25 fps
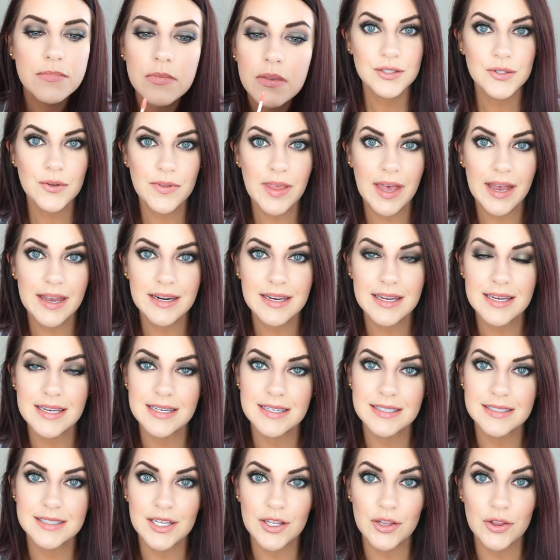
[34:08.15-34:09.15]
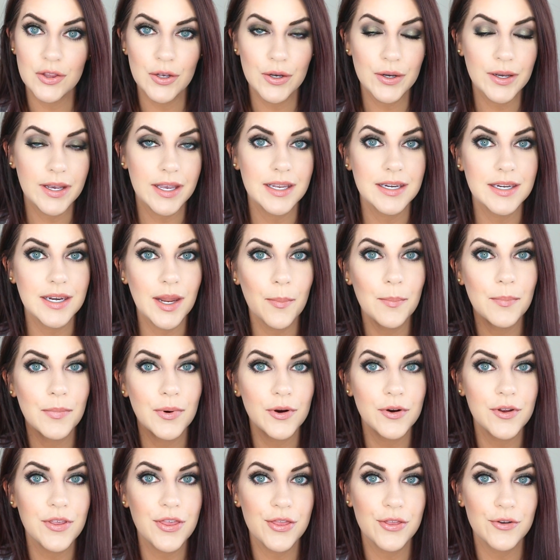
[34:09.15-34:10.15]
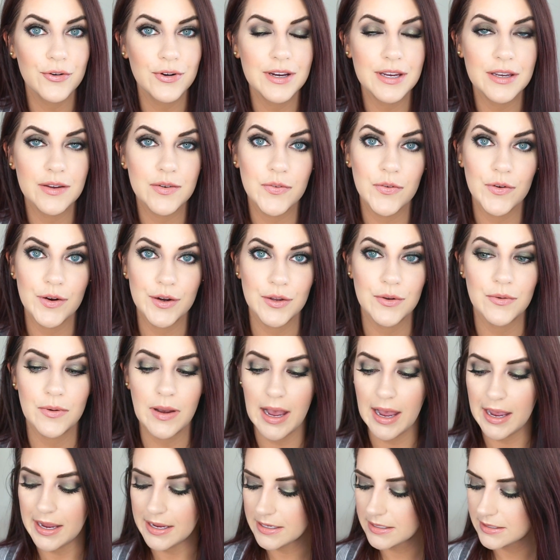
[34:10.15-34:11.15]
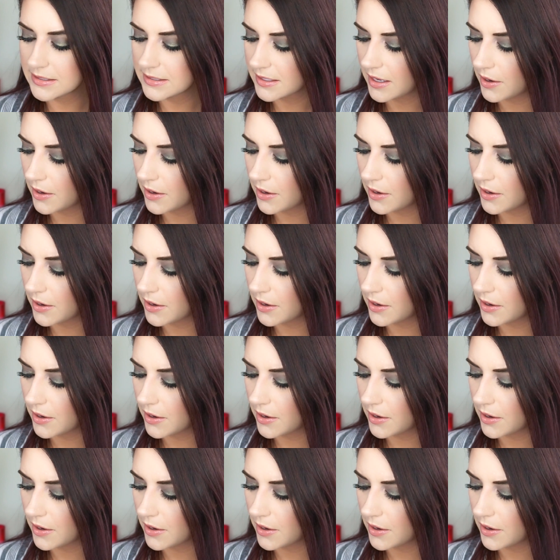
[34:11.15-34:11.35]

So that is look number 3 for you guys.